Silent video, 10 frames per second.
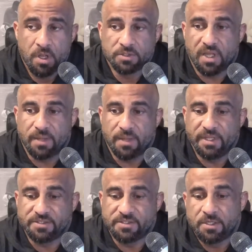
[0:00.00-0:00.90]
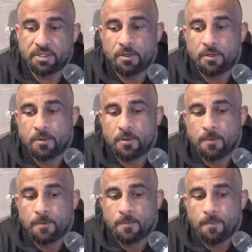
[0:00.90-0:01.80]
So that means,
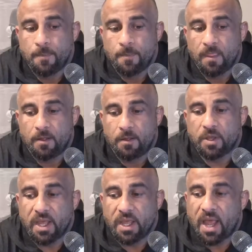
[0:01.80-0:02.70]
okay,